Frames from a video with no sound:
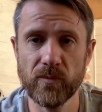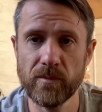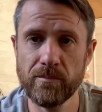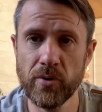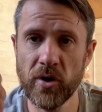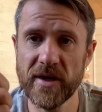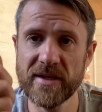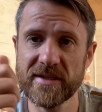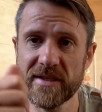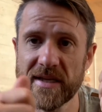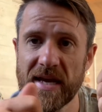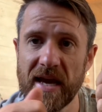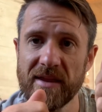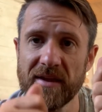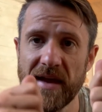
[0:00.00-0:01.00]
putting
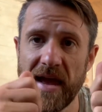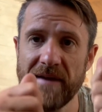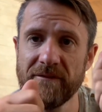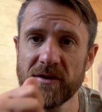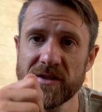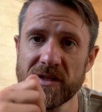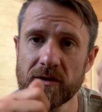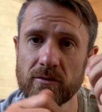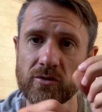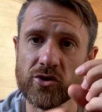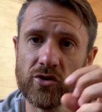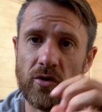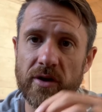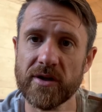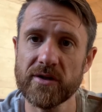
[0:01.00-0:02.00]
together every single
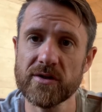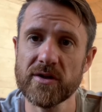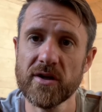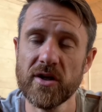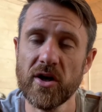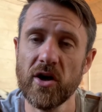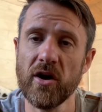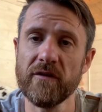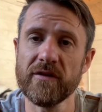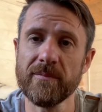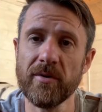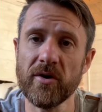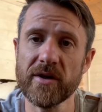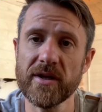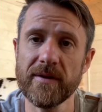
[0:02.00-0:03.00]
joint of the
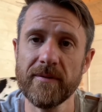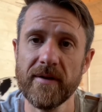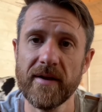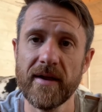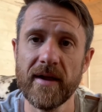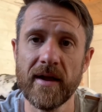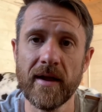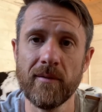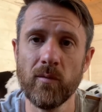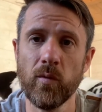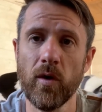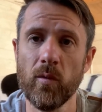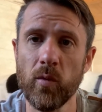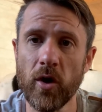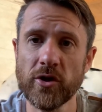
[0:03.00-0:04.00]
body.
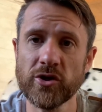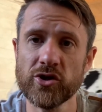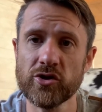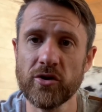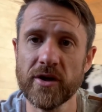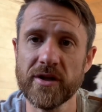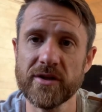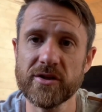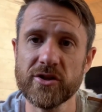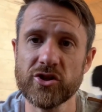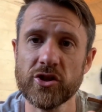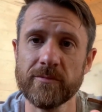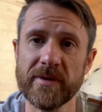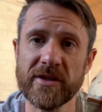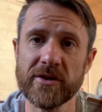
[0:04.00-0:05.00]
What one joint
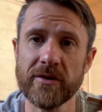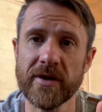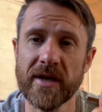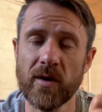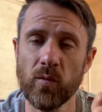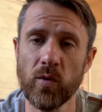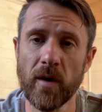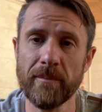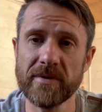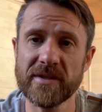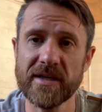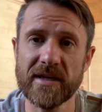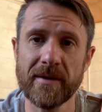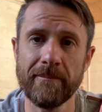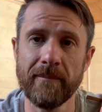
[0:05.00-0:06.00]
should be doing at one
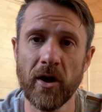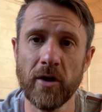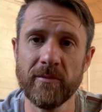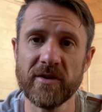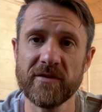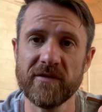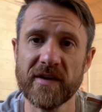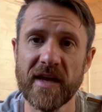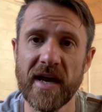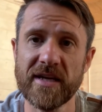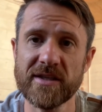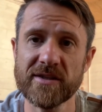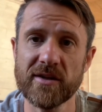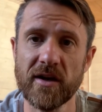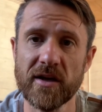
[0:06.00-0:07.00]
particular moment of the
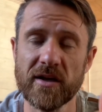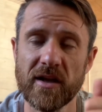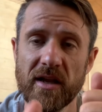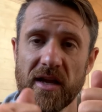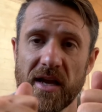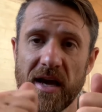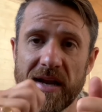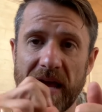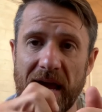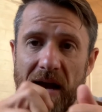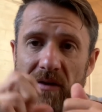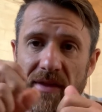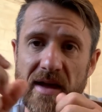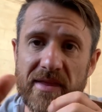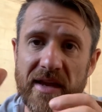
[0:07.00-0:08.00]
gait cycle, and how
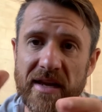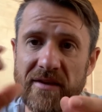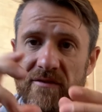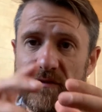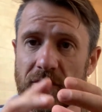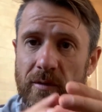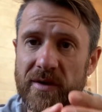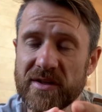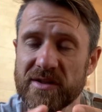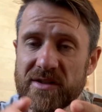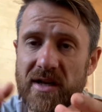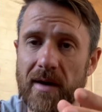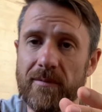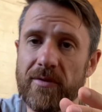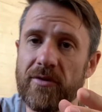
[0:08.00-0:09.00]
that then influences
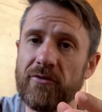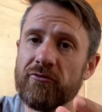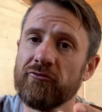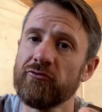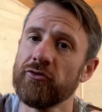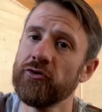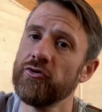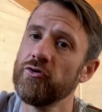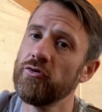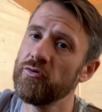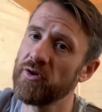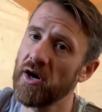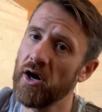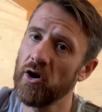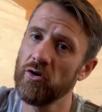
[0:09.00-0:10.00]
up through
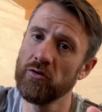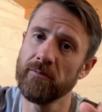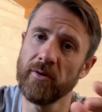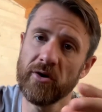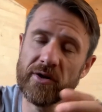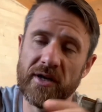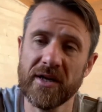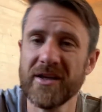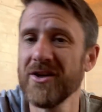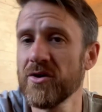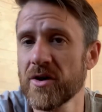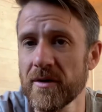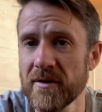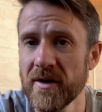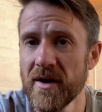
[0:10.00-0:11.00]
the whole body. And you
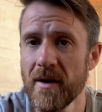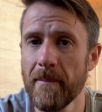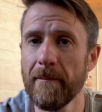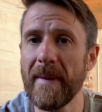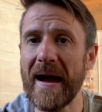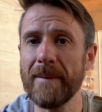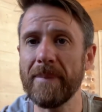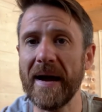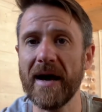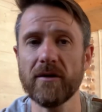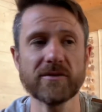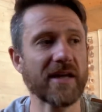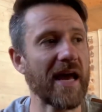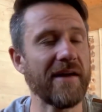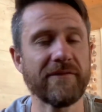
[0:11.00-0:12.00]
can map
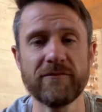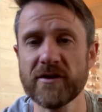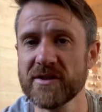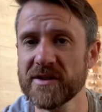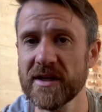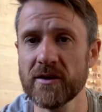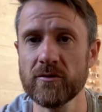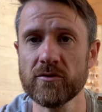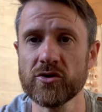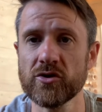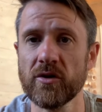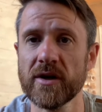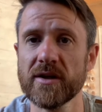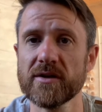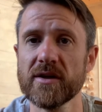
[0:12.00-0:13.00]
out every single
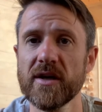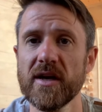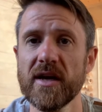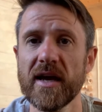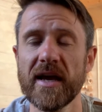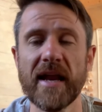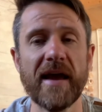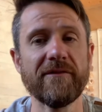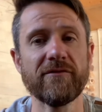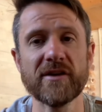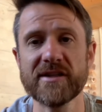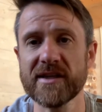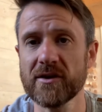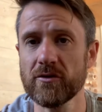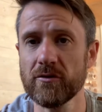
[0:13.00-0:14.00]
joint in every
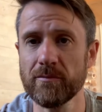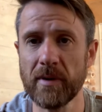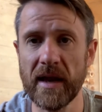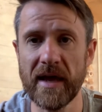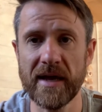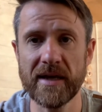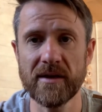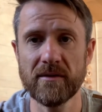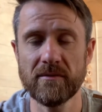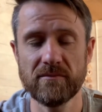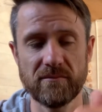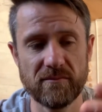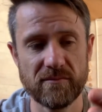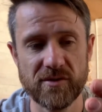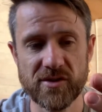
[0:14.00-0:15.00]
single plane,
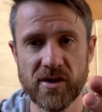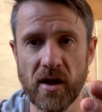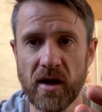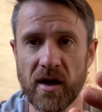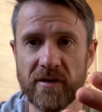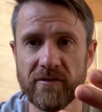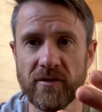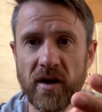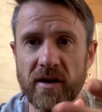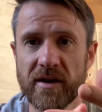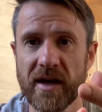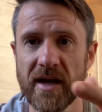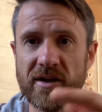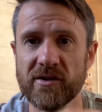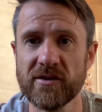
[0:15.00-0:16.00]
side, front,
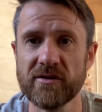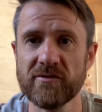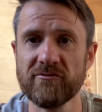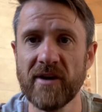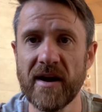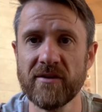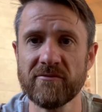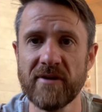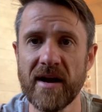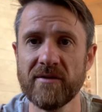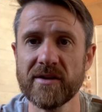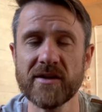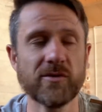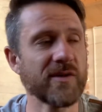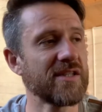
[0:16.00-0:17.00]
and round,
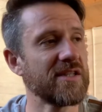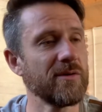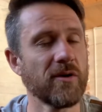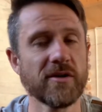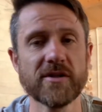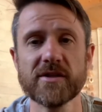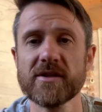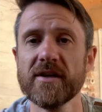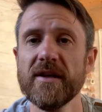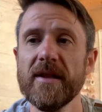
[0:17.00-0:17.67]
roundy, twisty ones,